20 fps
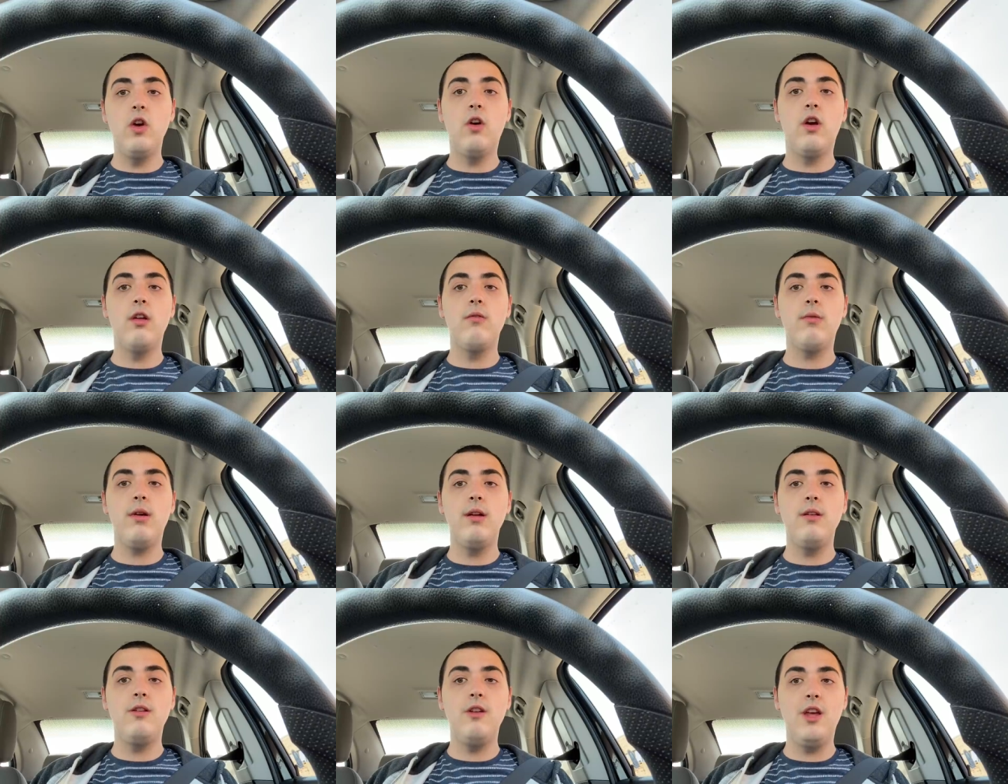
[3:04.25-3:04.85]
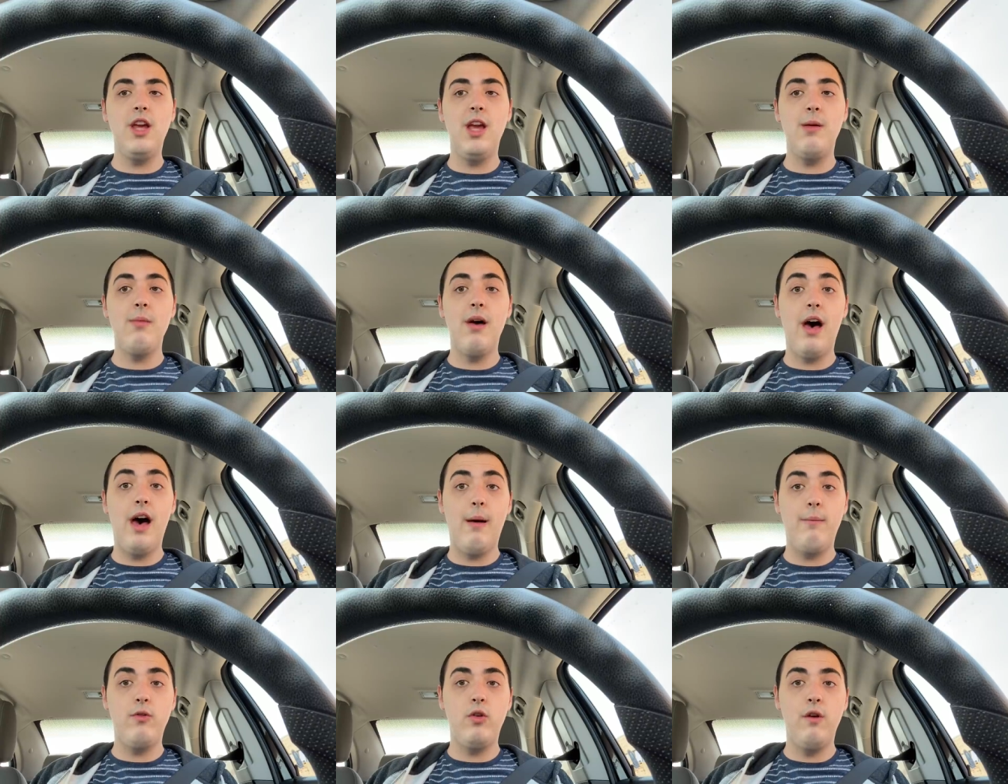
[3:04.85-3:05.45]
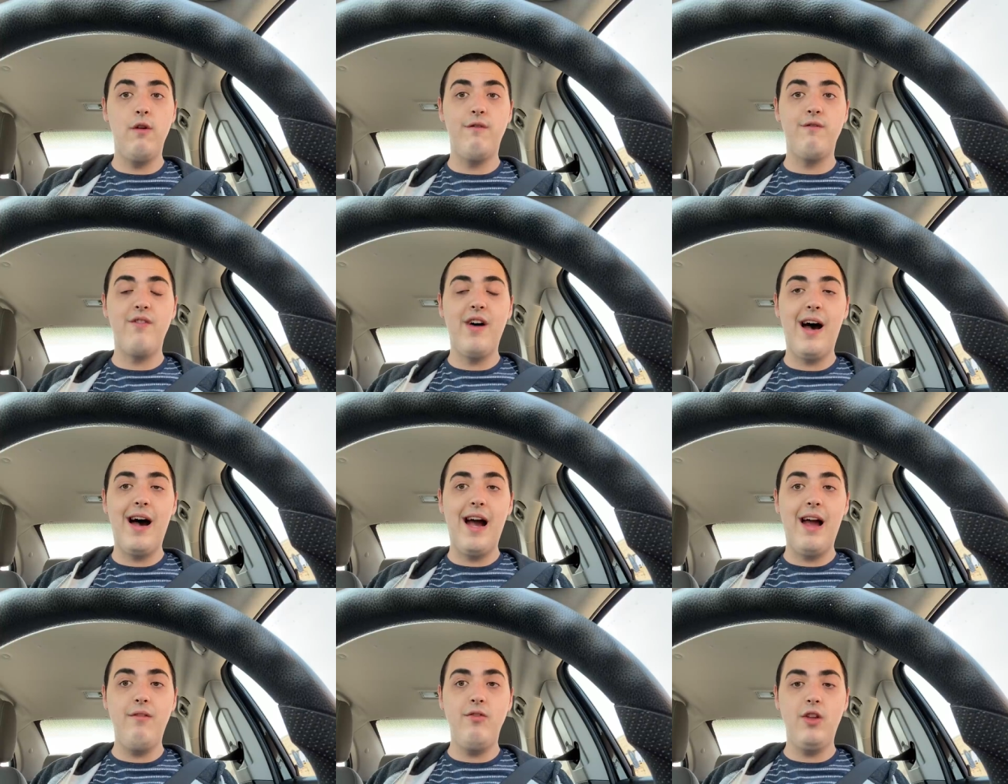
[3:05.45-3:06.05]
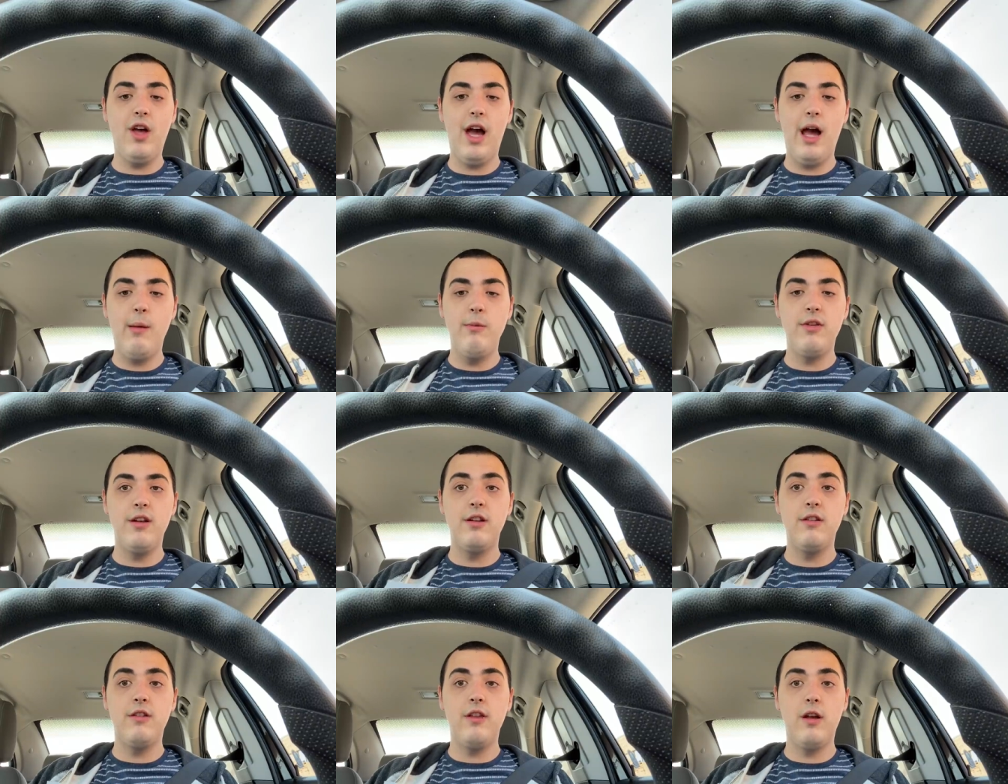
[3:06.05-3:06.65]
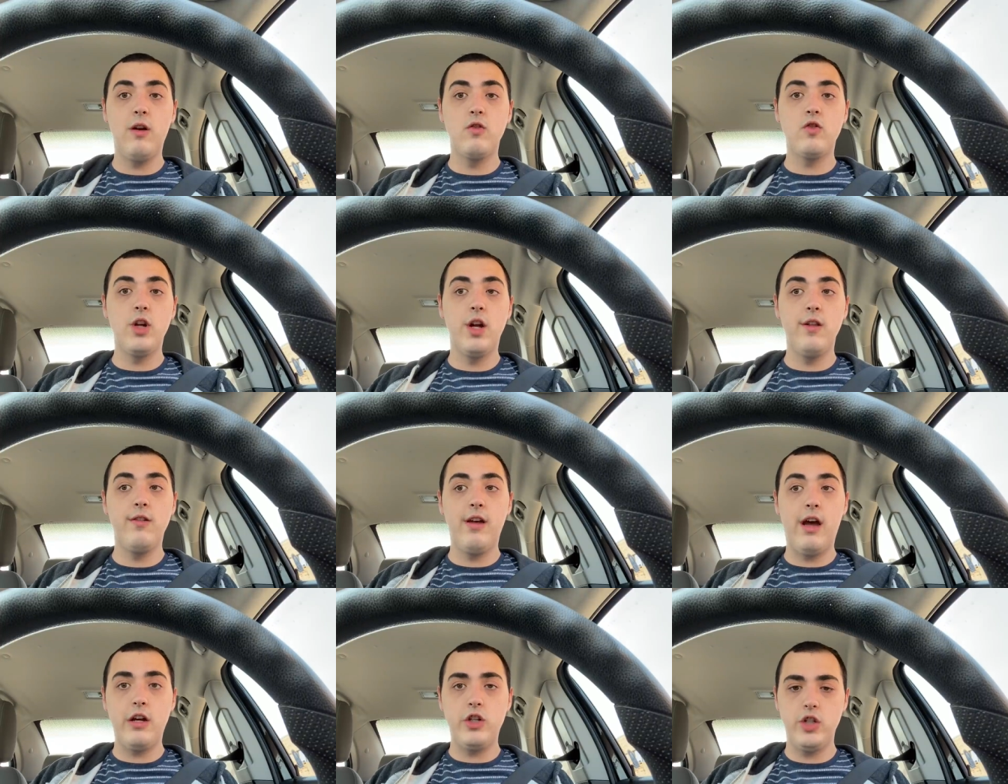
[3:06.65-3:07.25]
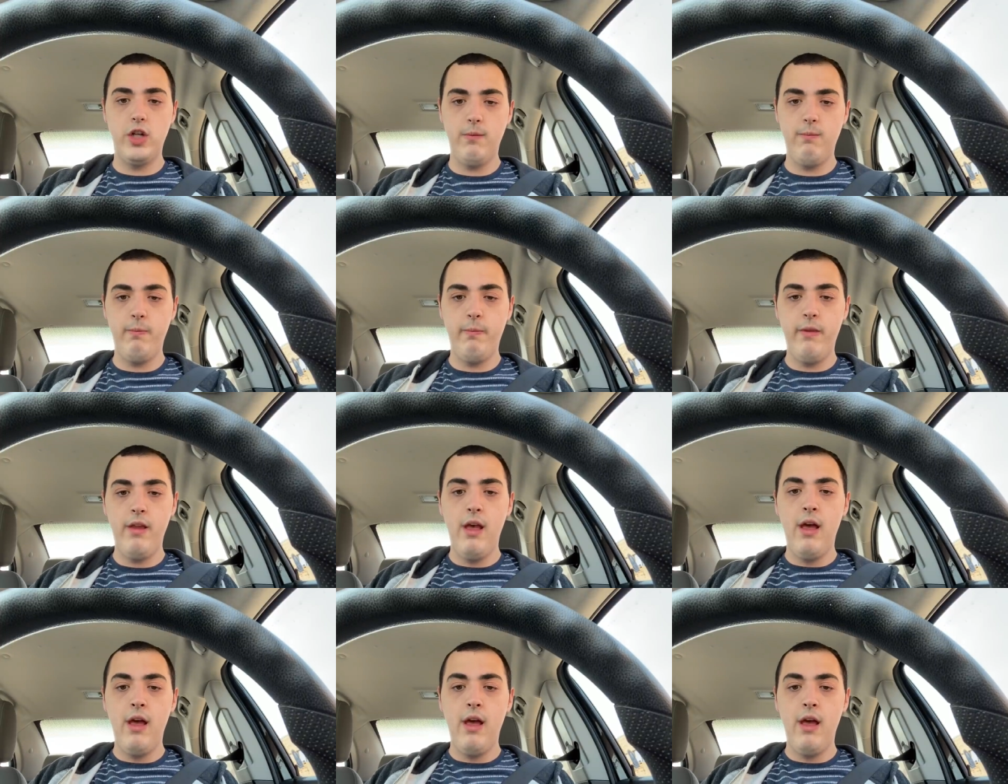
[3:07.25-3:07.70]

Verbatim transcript: can redeem up to five times in a single transaction.